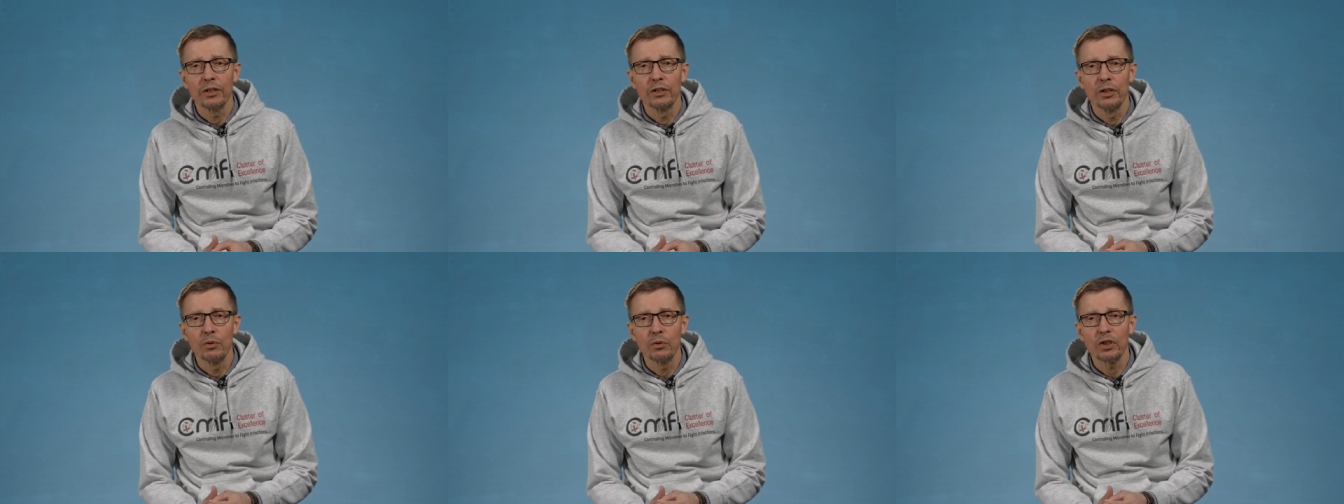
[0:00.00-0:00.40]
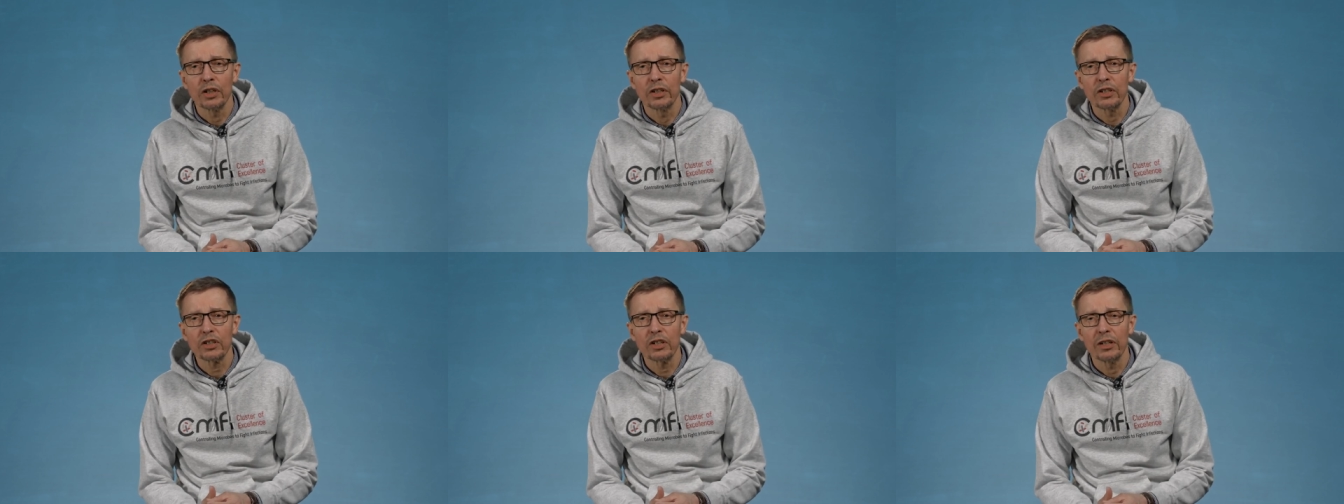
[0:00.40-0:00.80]
new
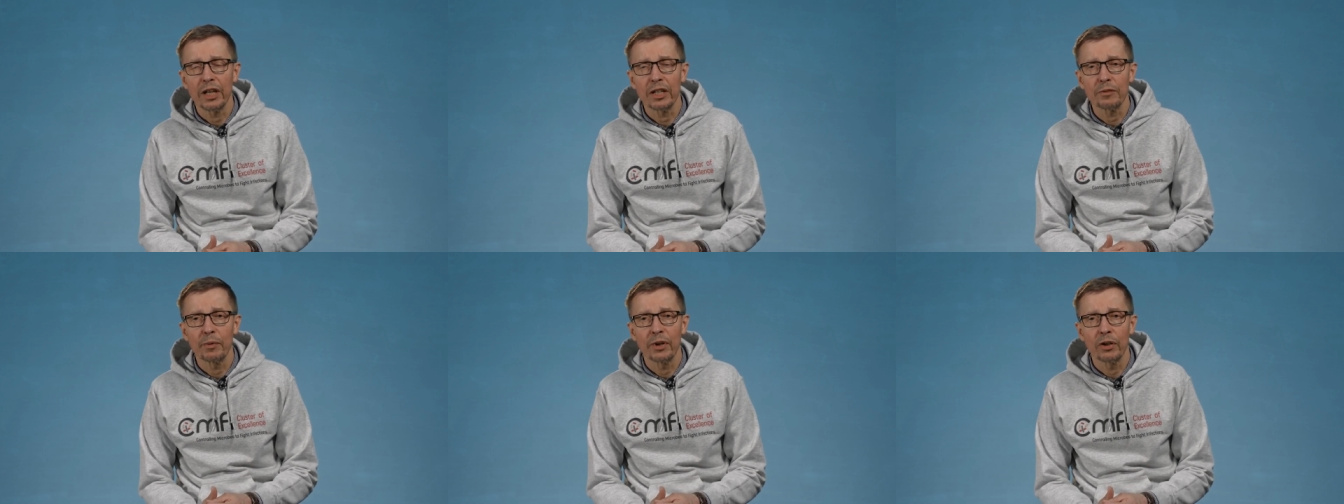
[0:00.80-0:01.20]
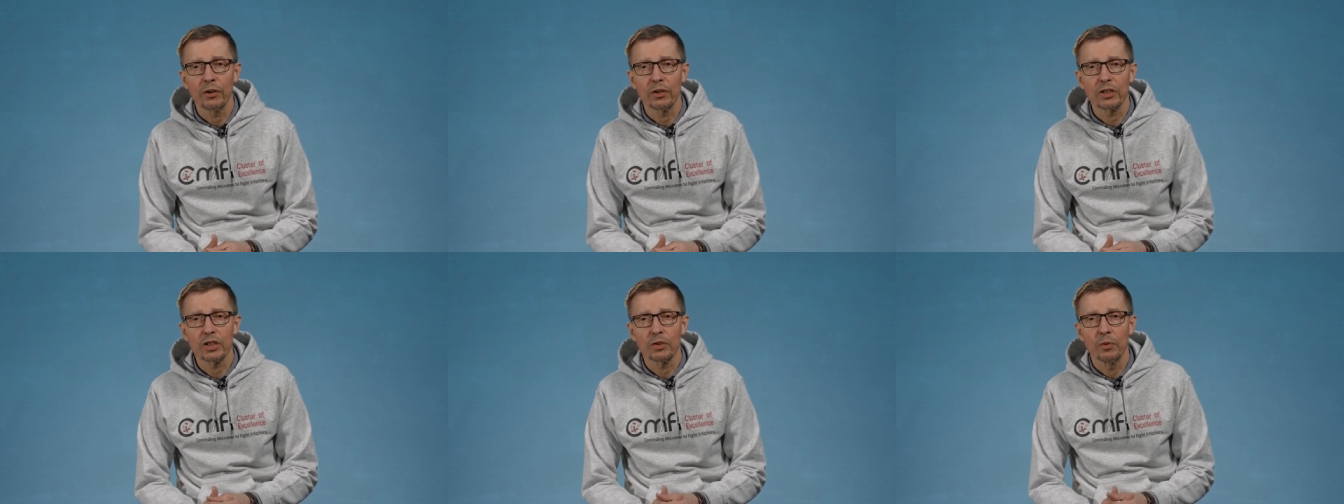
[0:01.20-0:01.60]
traditional
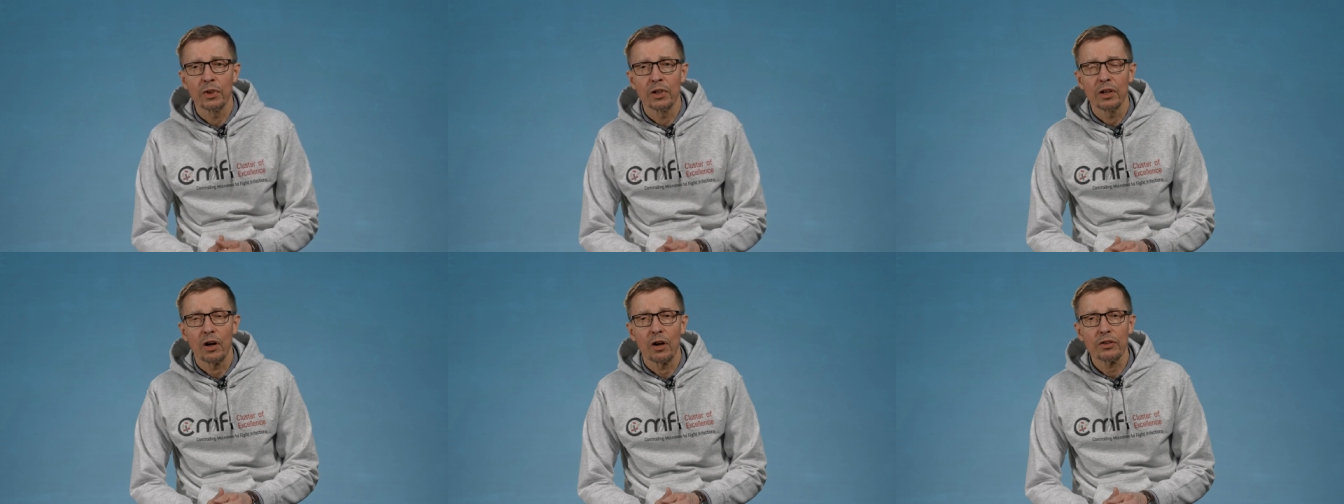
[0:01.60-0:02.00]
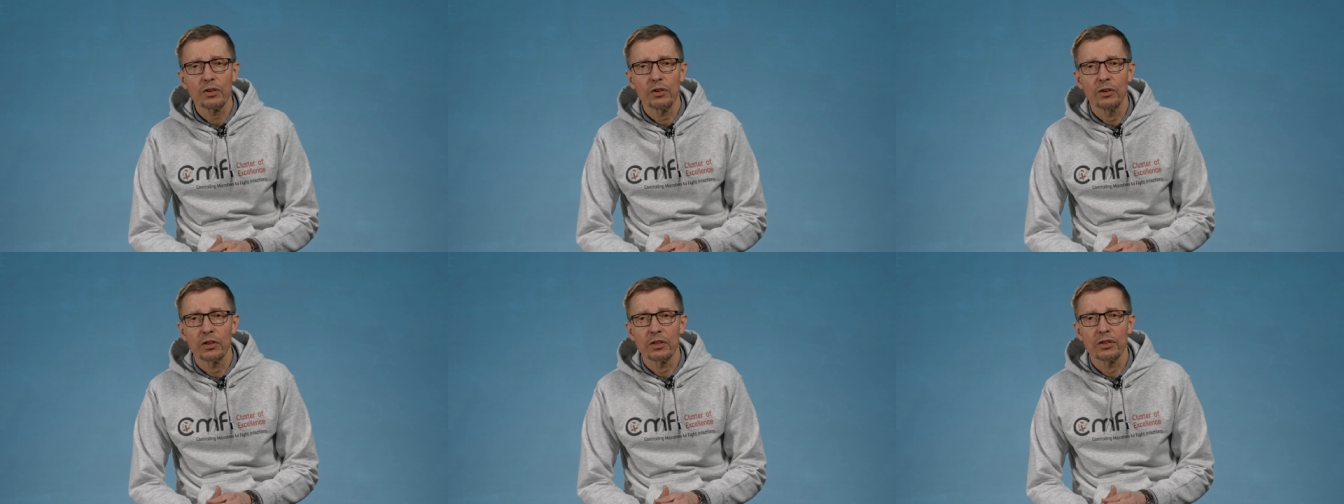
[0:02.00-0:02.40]
antibiotics will
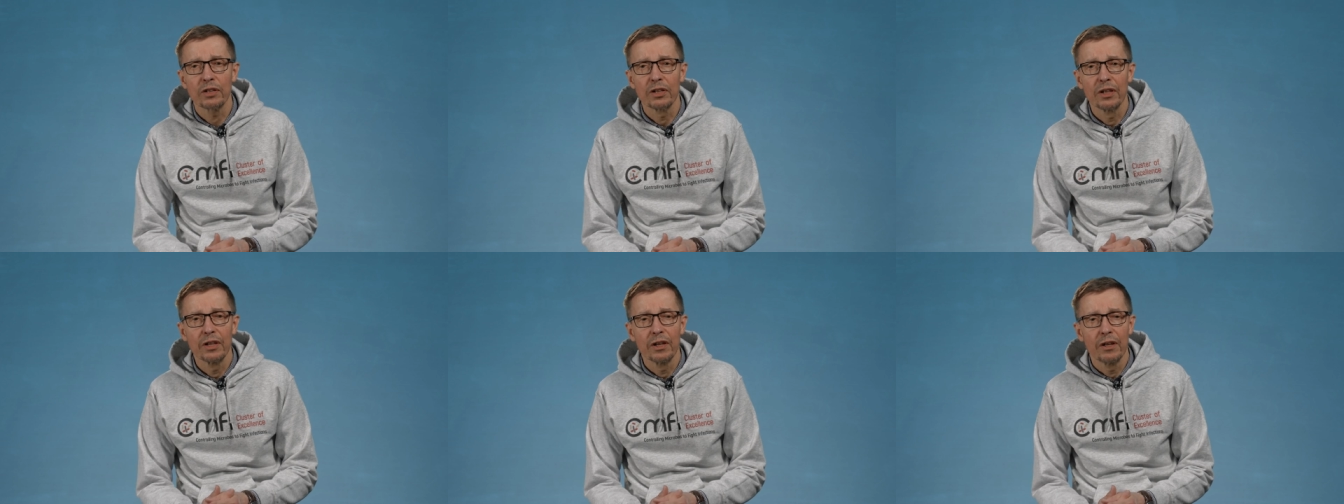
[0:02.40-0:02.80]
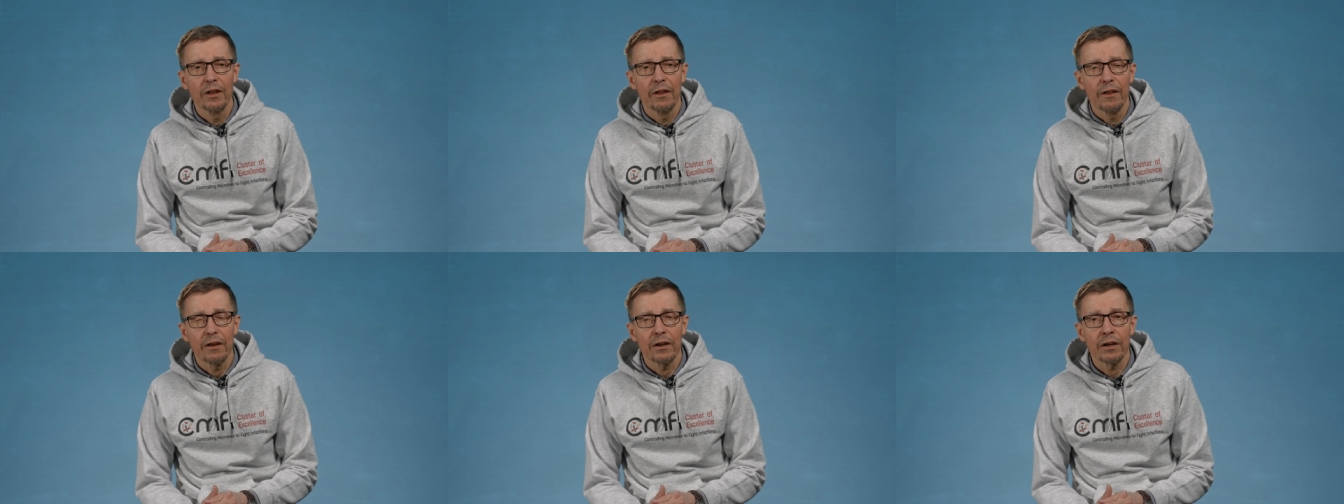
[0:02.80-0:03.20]
also not
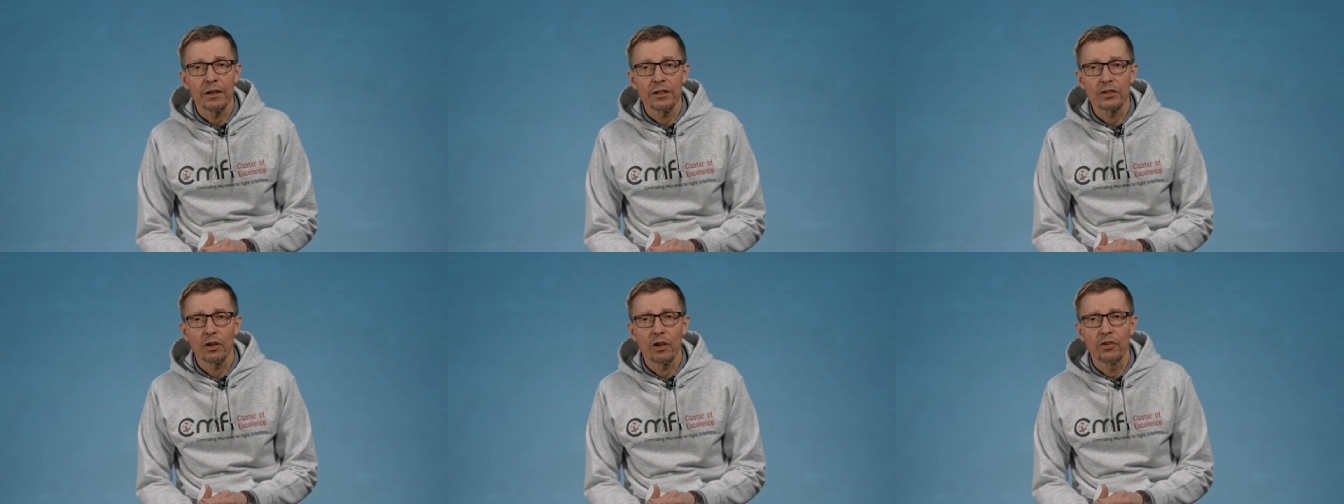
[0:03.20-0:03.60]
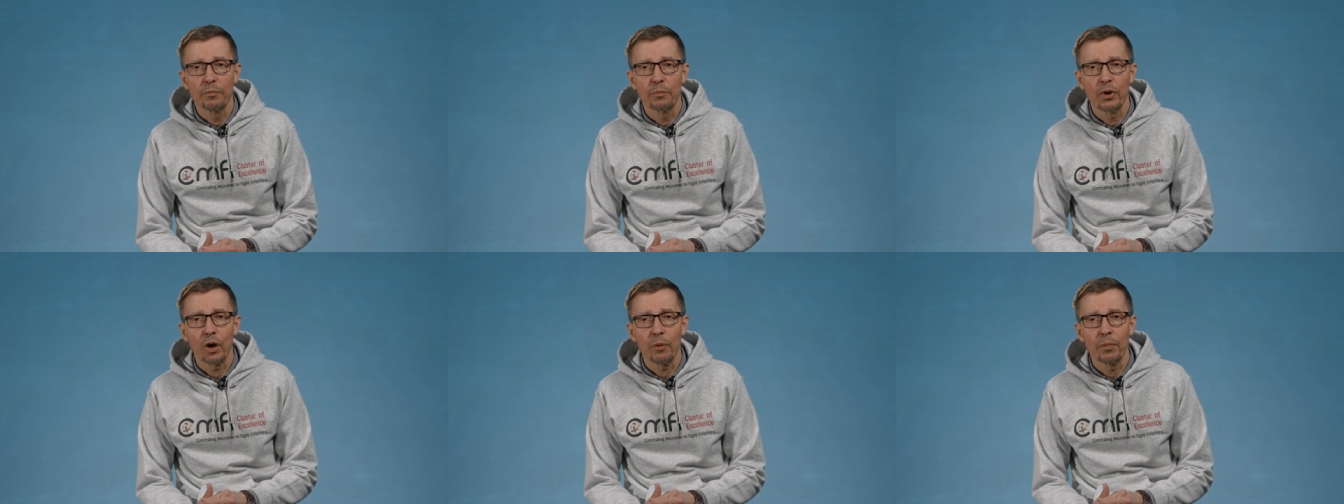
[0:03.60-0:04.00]
solve the
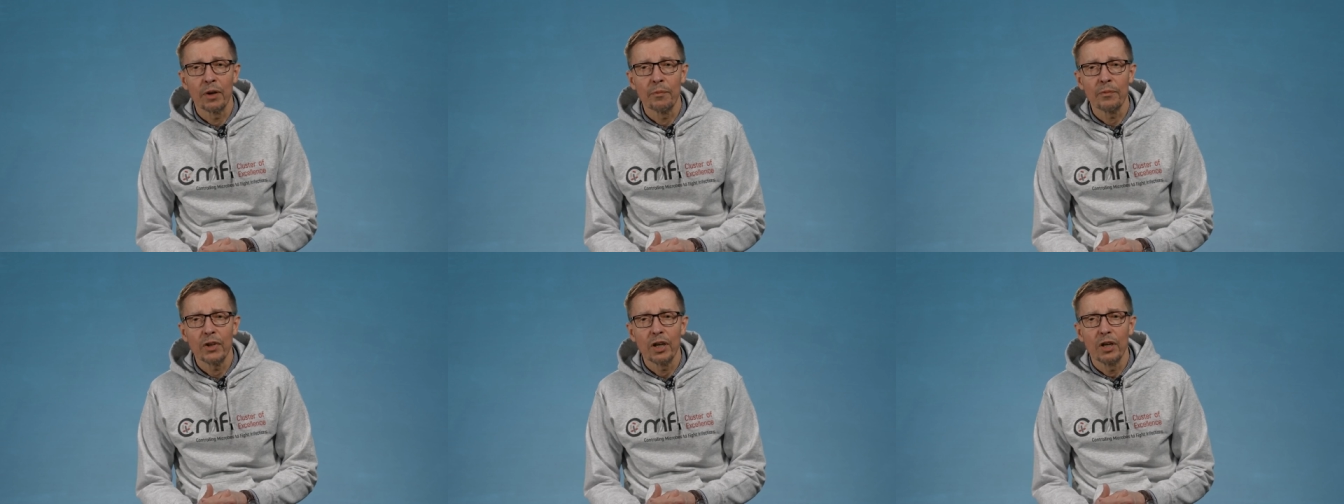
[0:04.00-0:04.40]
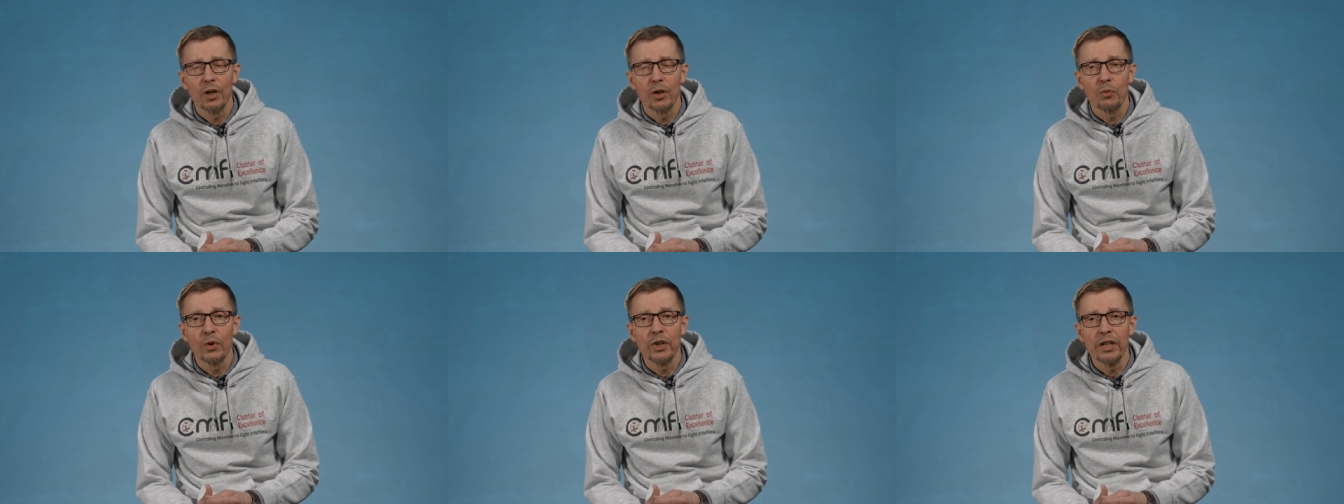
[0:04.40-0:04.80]
problem.
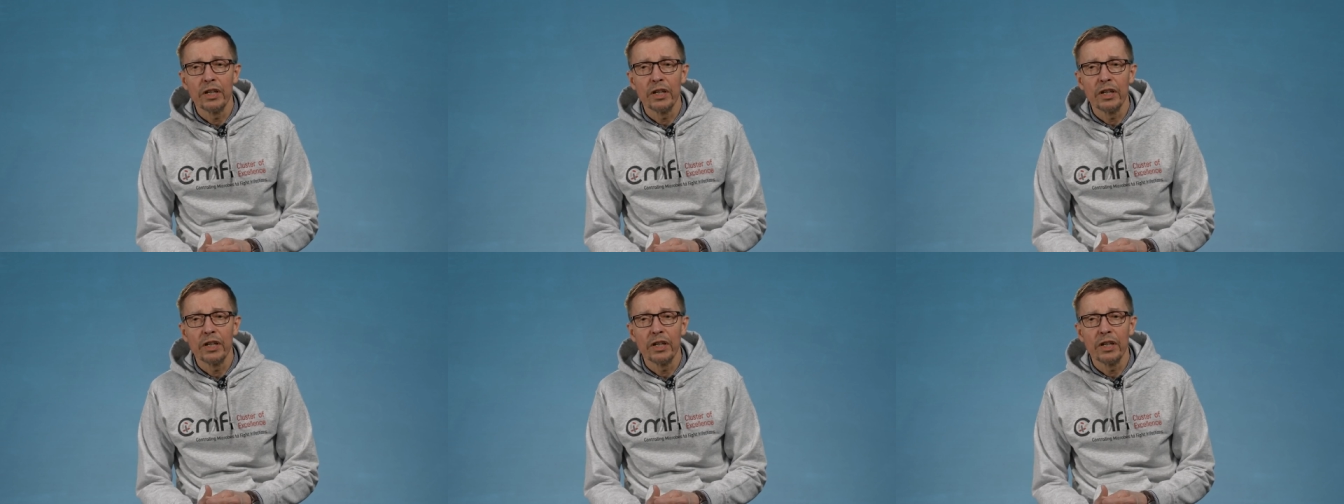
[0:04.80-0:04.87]
We